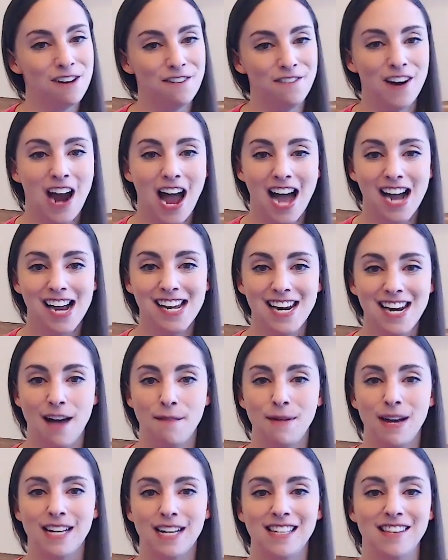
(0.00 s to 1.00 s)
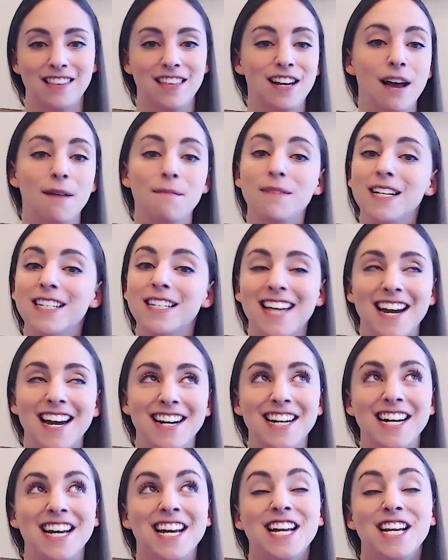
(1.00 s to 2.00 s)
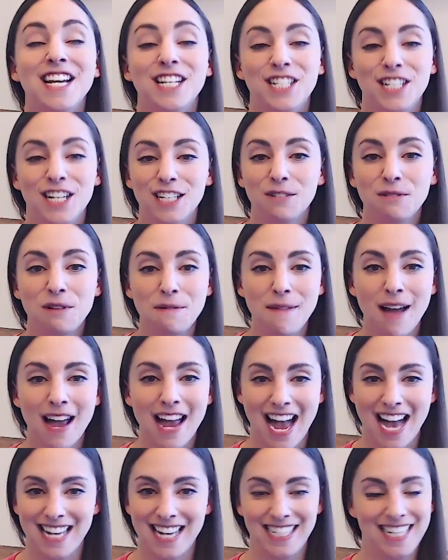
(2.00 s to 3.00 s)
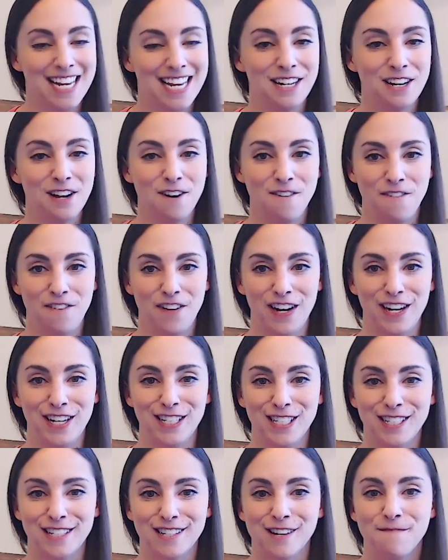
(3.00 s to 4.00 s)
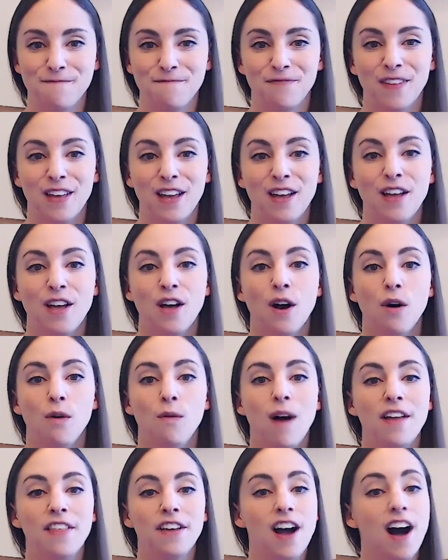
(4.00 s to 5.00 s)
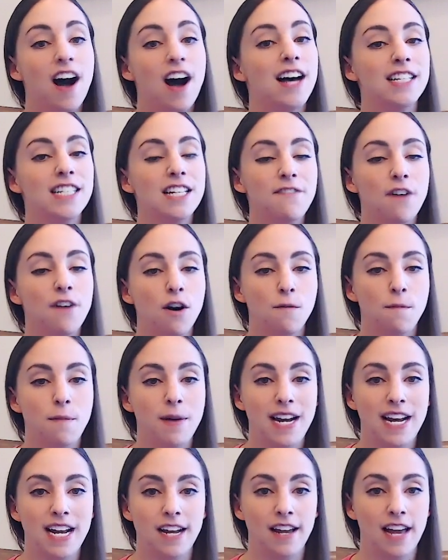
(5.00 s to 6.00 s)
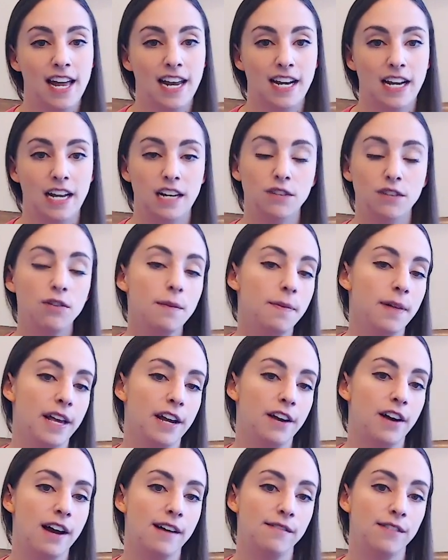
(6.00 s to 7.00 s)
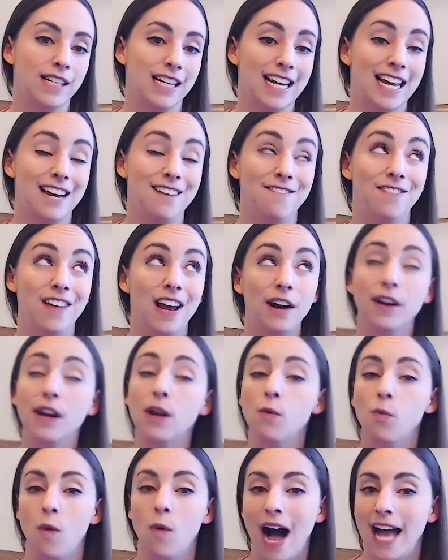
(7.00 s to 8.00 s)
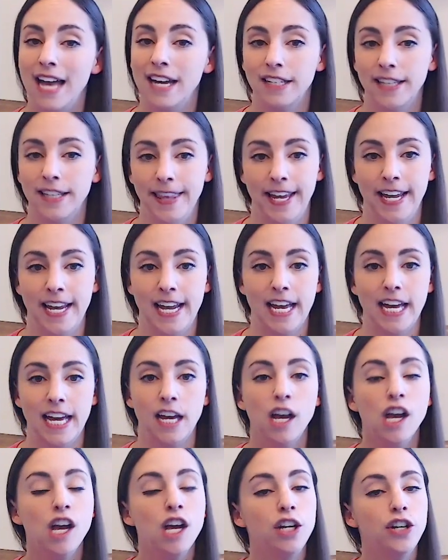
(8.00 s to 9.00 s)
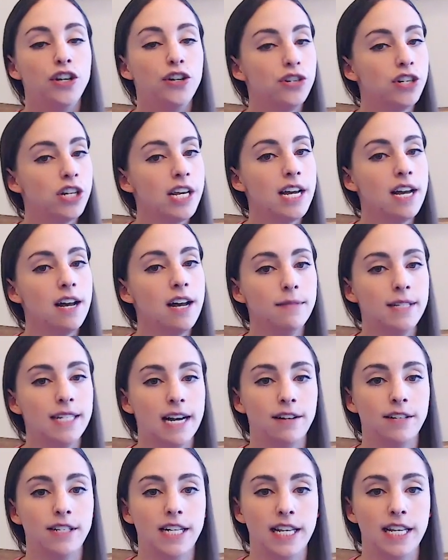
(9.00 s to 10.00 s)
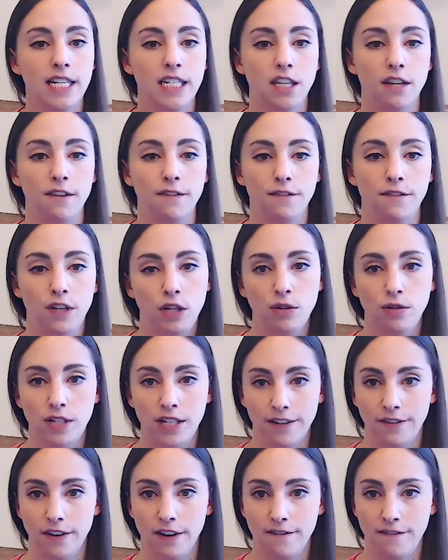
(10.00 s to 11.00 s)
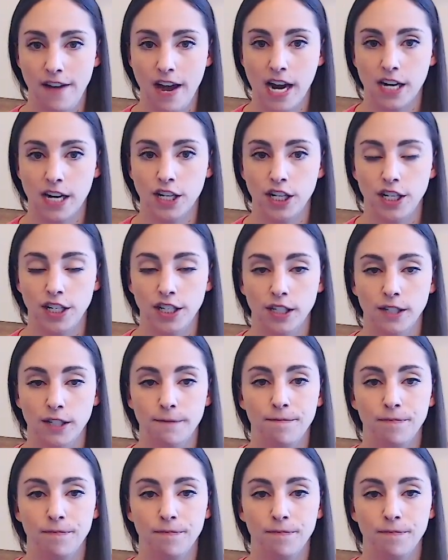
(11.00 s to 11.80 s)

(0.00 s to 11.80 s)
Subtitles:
for economics, the numbers are just where my eyes tend to go first. While the cost of opening an indoor playground can vary wildly, it usually comes down to these few different factors.